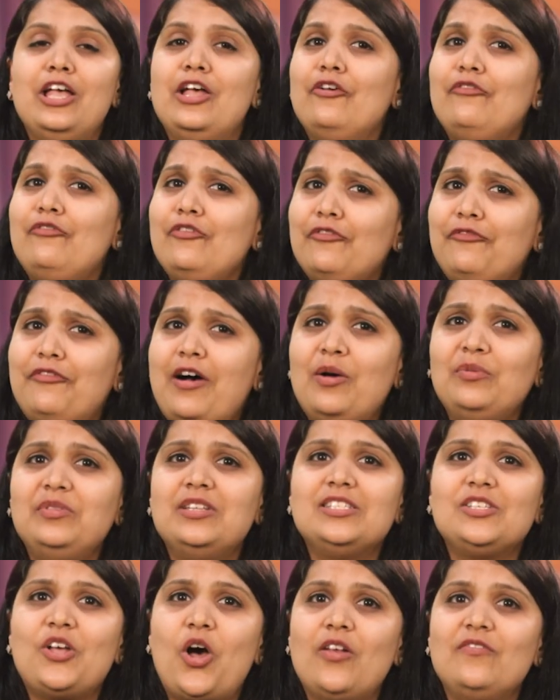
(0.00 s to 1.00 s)
If you found
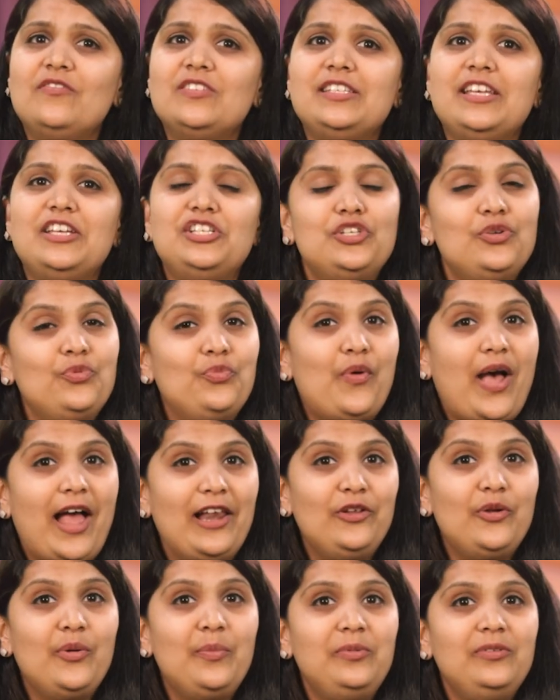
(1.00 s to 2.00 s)
this conversation
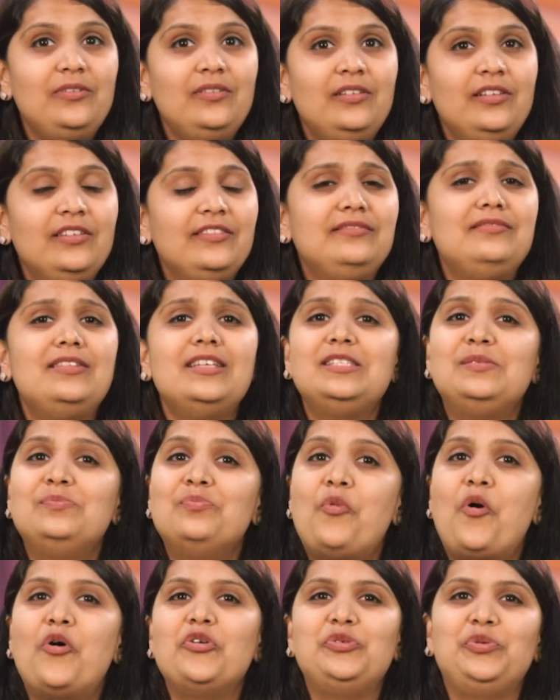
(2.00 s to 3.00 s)
valuable, there's
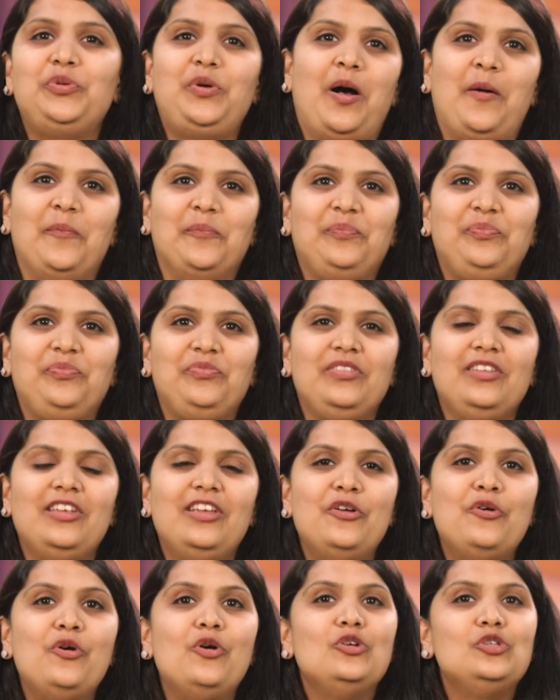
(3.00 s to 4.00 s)
more to come.
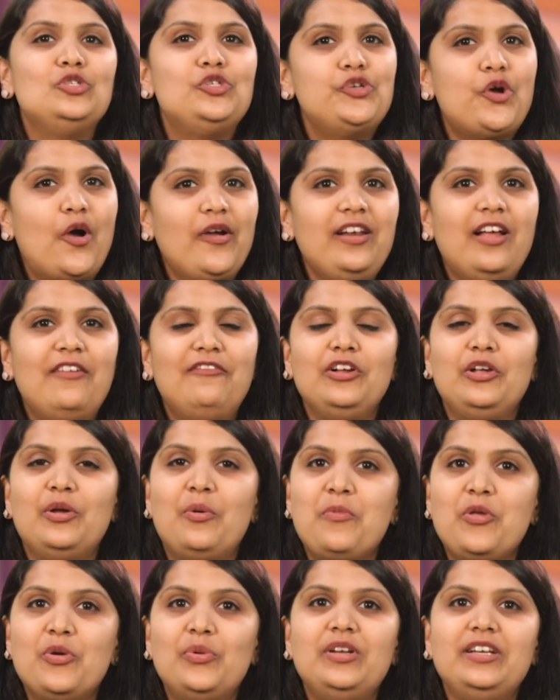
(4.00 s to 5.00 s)
Join our
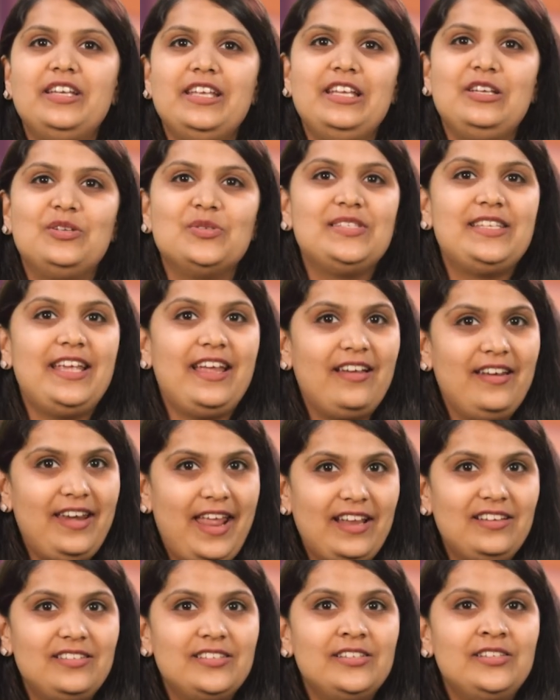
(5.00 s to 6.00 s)
community to stay
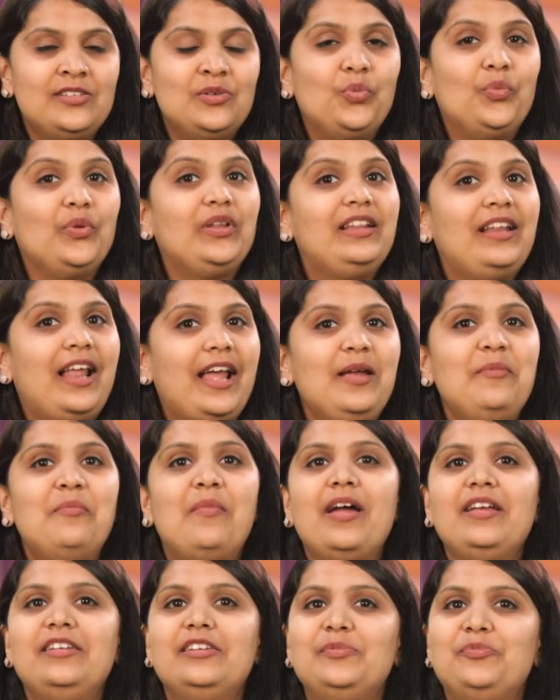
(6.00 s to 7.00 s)
connected with
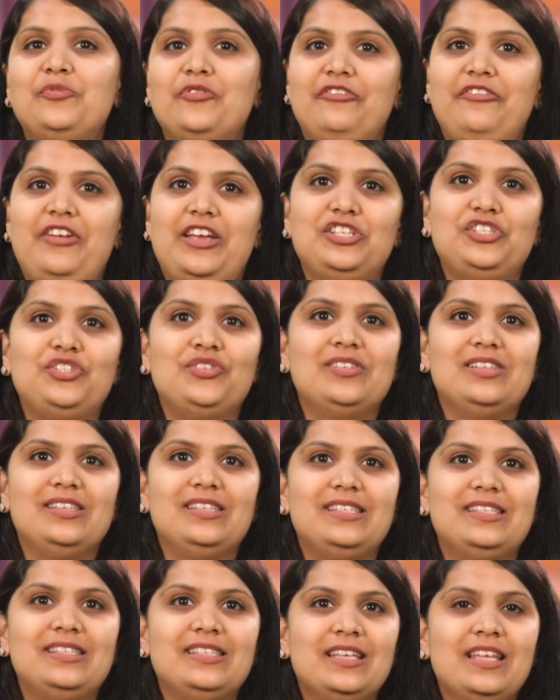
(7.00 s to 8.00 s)
like-minded
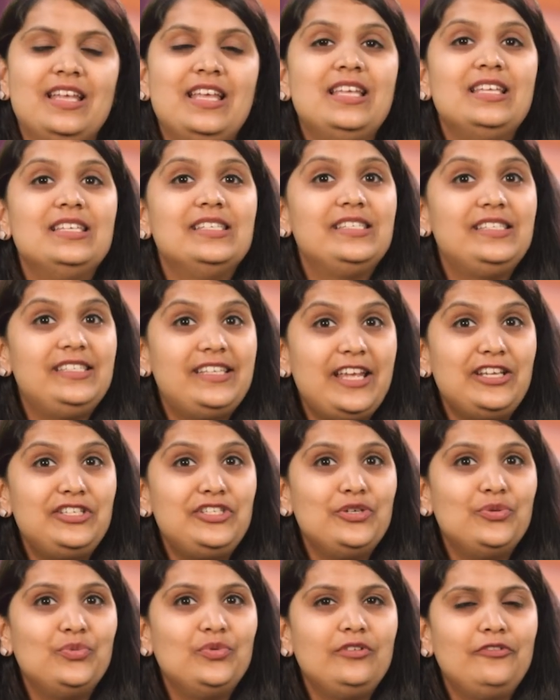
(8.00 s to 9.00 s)
professionals. Stay
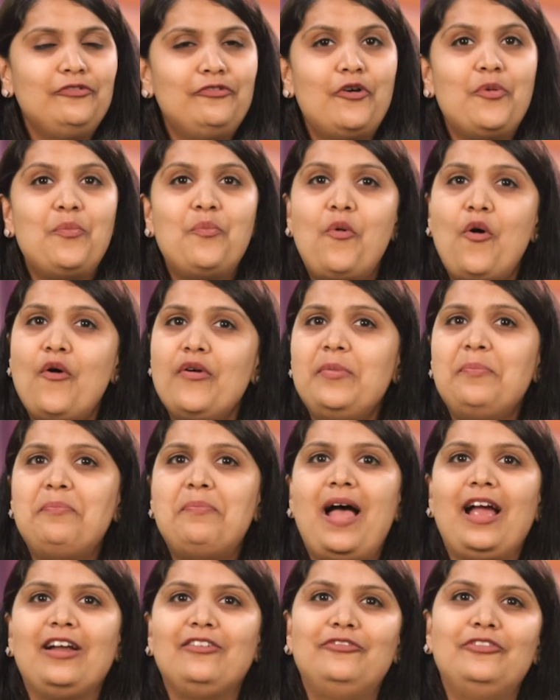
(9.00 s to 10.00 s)
tuned for more
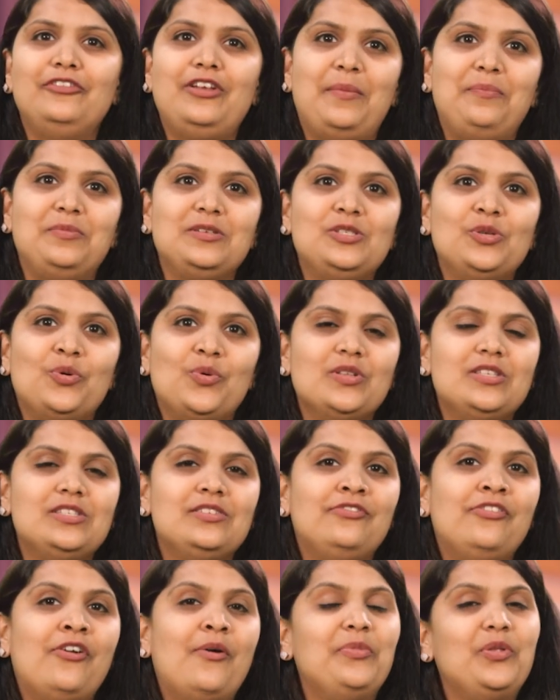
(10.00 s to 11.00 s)
impactful
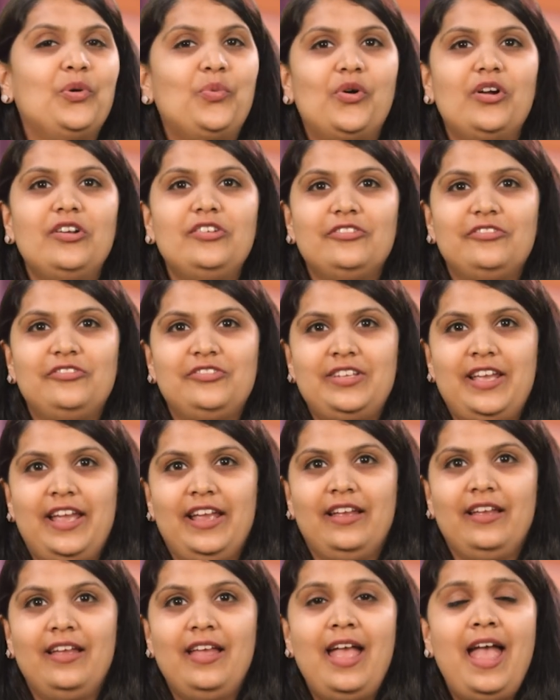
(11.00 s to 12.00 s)
episodes from the world of
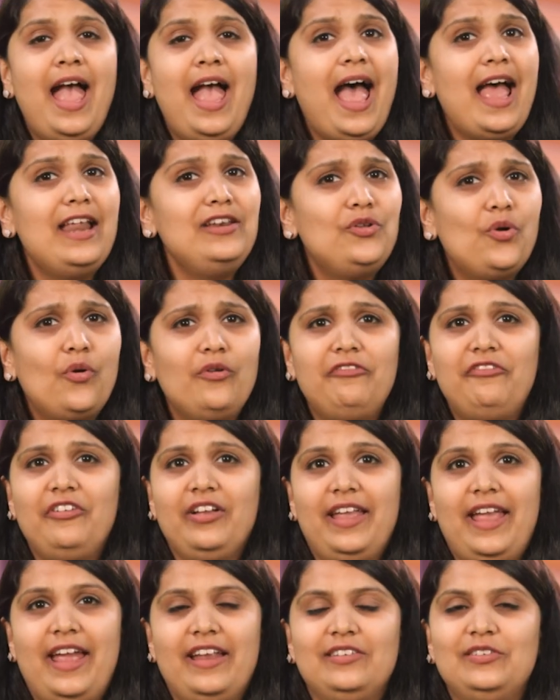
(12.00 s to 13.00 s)
tech. And don't
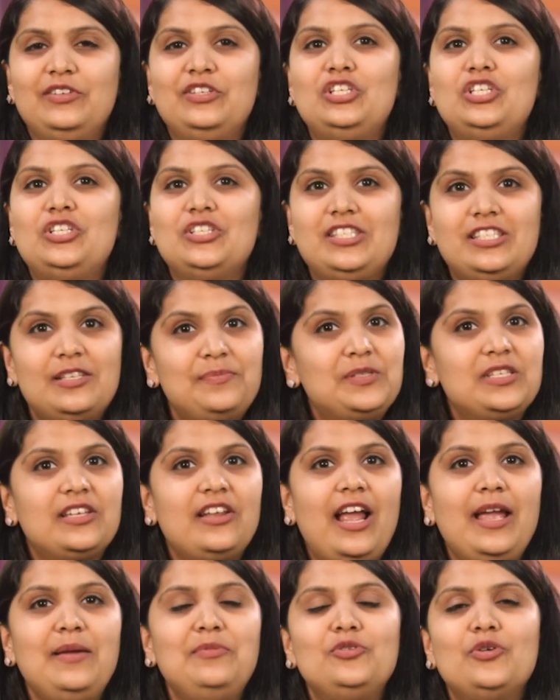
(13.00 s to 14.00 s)
forget to
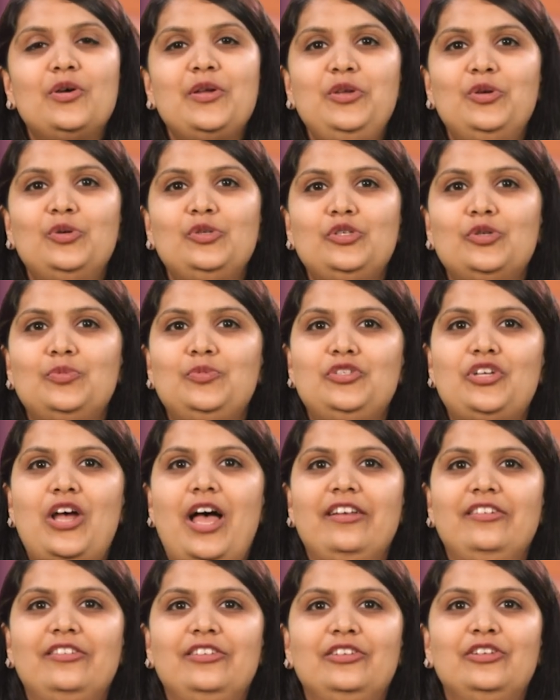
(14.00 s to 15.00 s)
subscribe to our YouTube
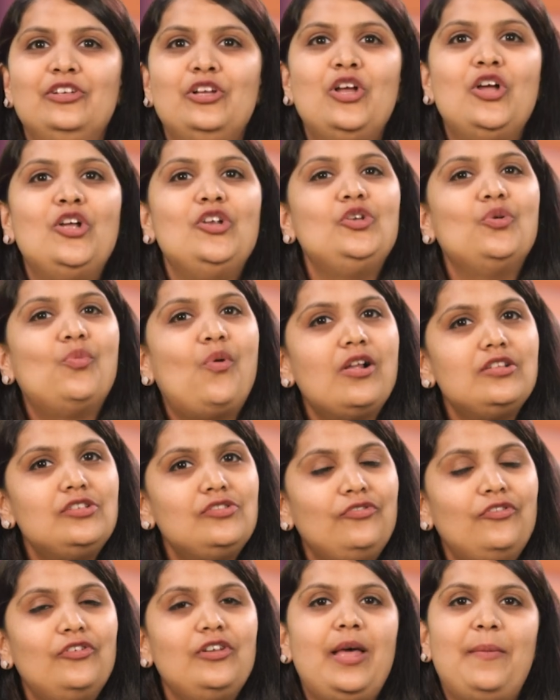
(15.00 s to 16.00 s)
channel to
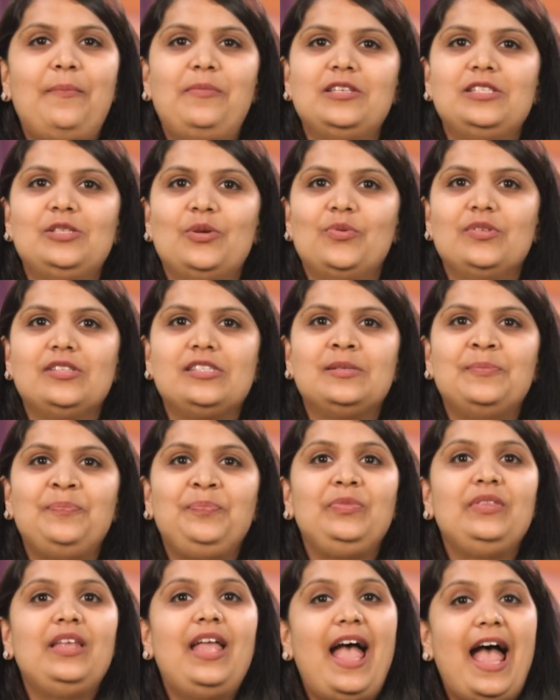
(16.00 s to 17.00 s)
watch full episodes
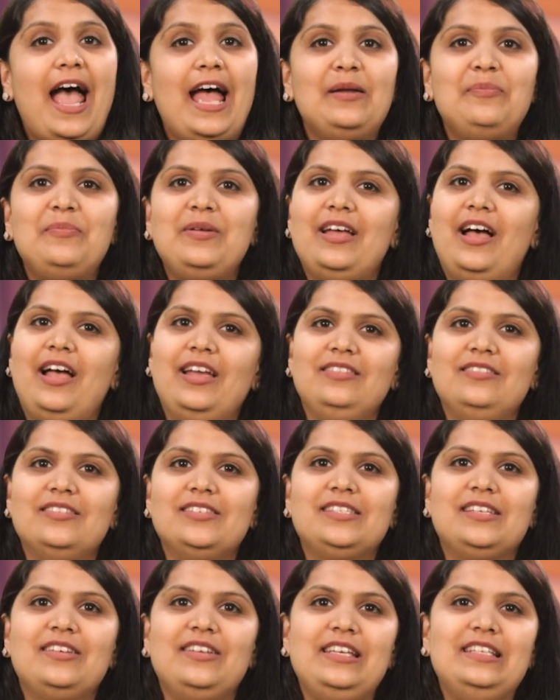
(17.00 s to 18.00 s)
and behind the
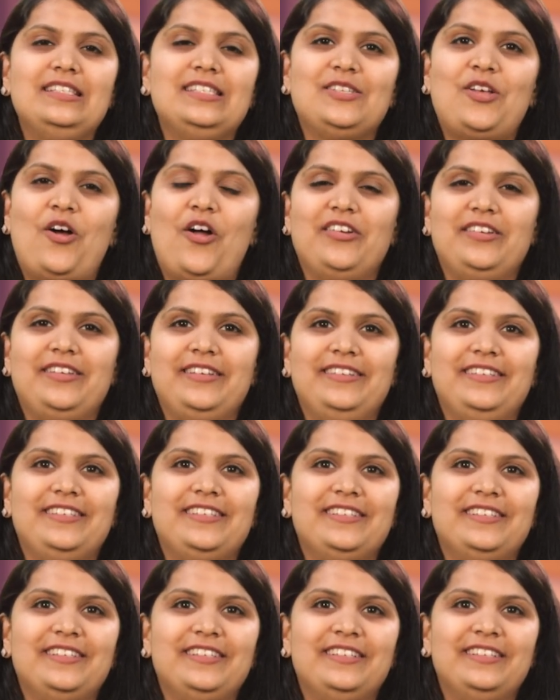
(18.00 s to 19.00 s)
scenes
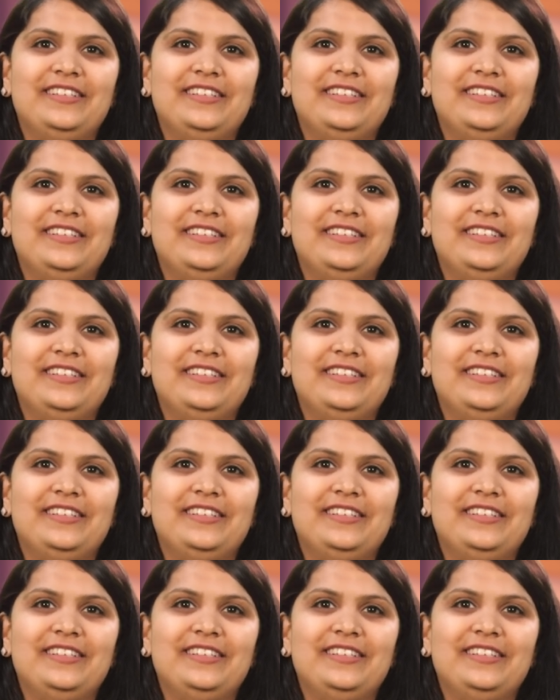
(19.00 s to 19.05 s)
content.